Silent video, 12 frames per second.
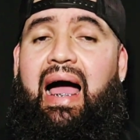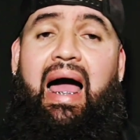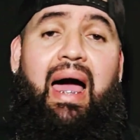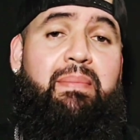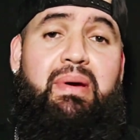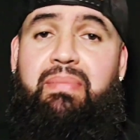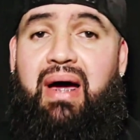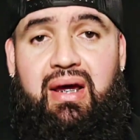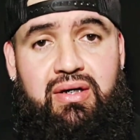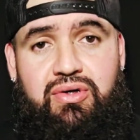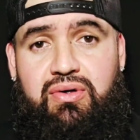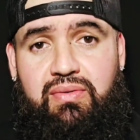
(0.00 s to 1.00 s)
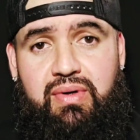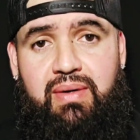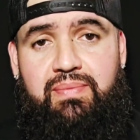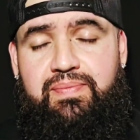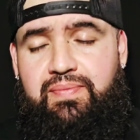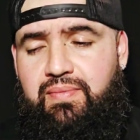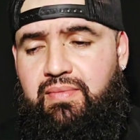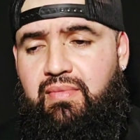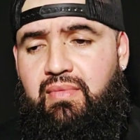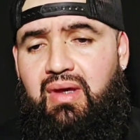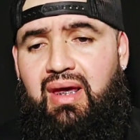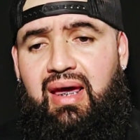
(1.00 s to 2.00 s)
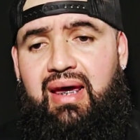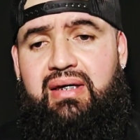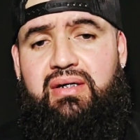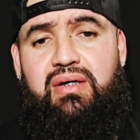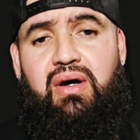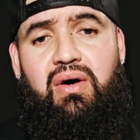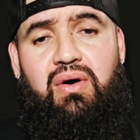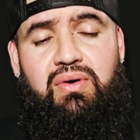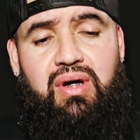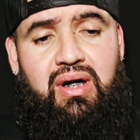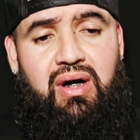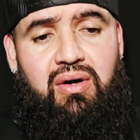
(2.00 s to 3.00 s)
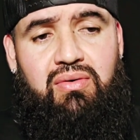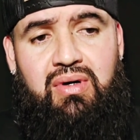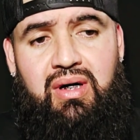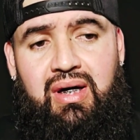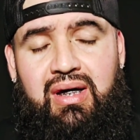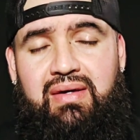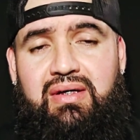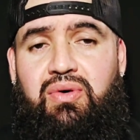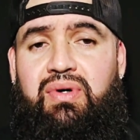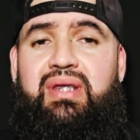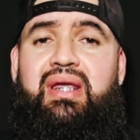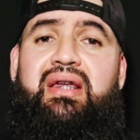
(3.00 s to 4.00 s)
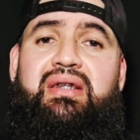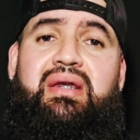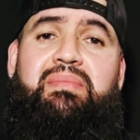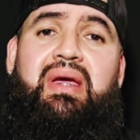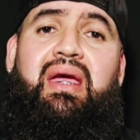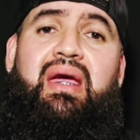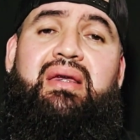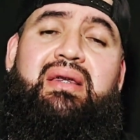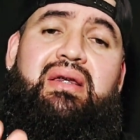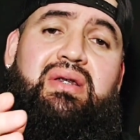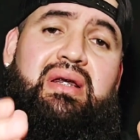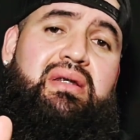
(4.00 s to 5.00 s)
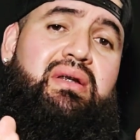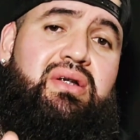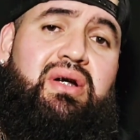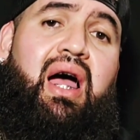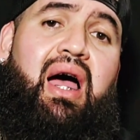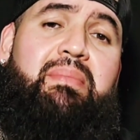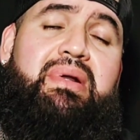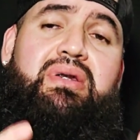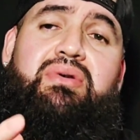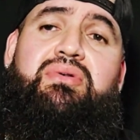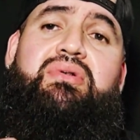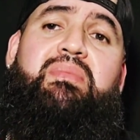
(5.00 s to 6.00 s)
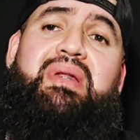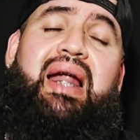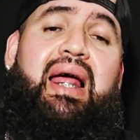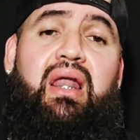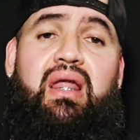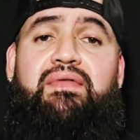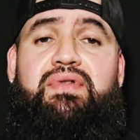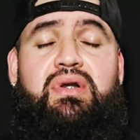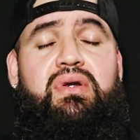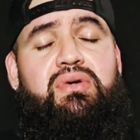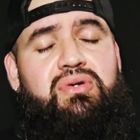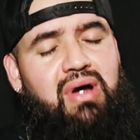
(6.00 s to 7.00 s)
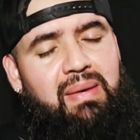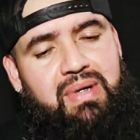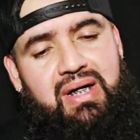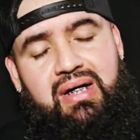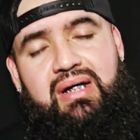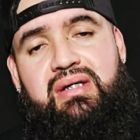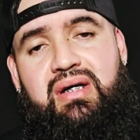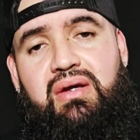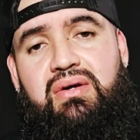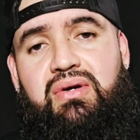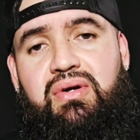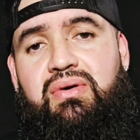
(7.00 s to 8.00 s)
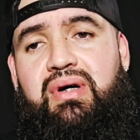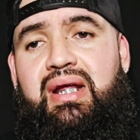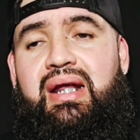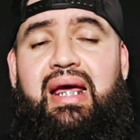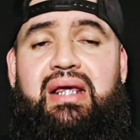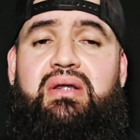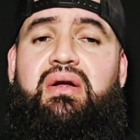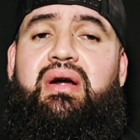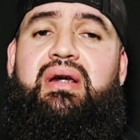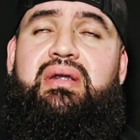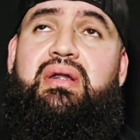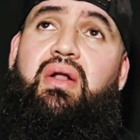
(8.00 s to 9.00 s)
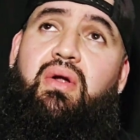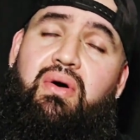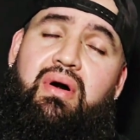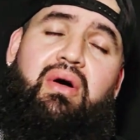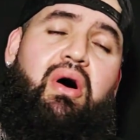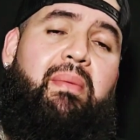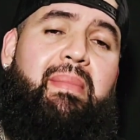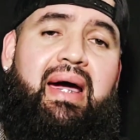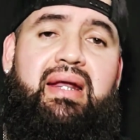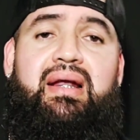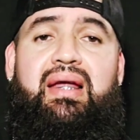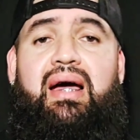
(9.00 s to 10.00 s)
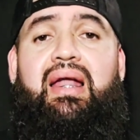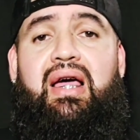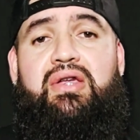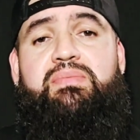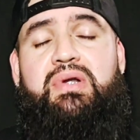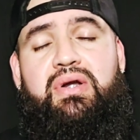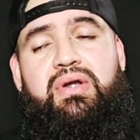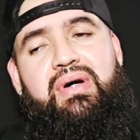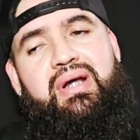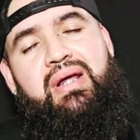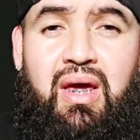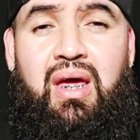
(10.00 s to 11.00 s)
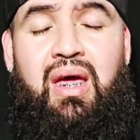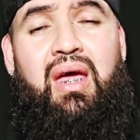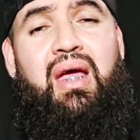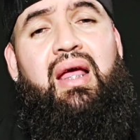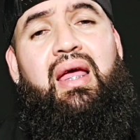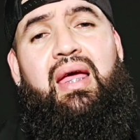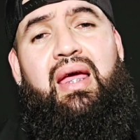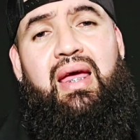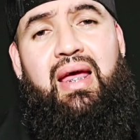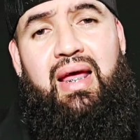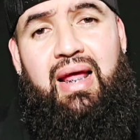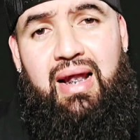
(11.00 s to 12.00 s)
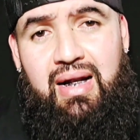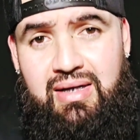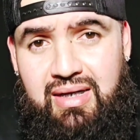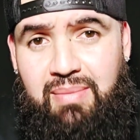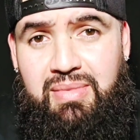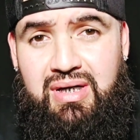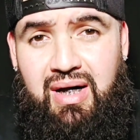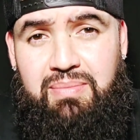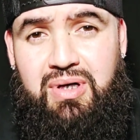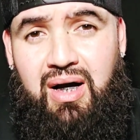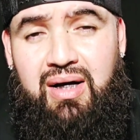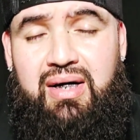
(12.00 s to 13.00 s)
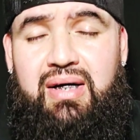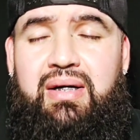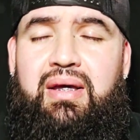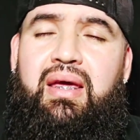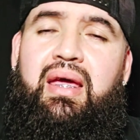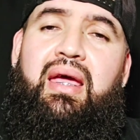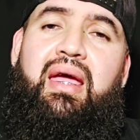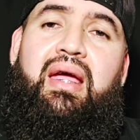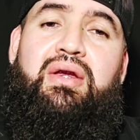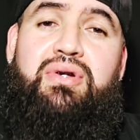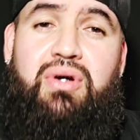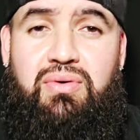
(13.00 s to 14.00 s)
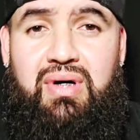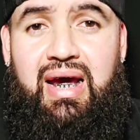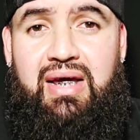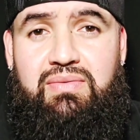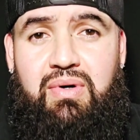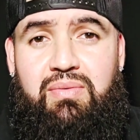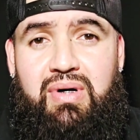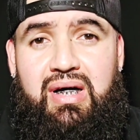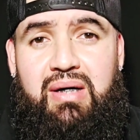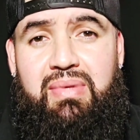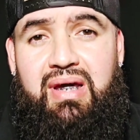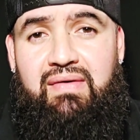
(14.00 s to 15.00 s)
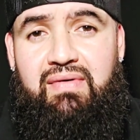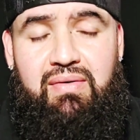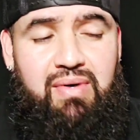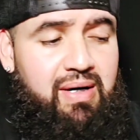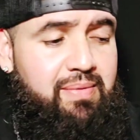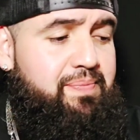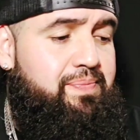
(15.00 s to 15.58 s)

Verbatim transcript: I've been buying jewelry. And so, you know, doing this to me is it's, it's, a job, but it's also something I love to do. So I'm gonna continue doing it as long as the Lord Almighty allows me to do it. Let me stop talking and show you guys what we're gonna be giving away.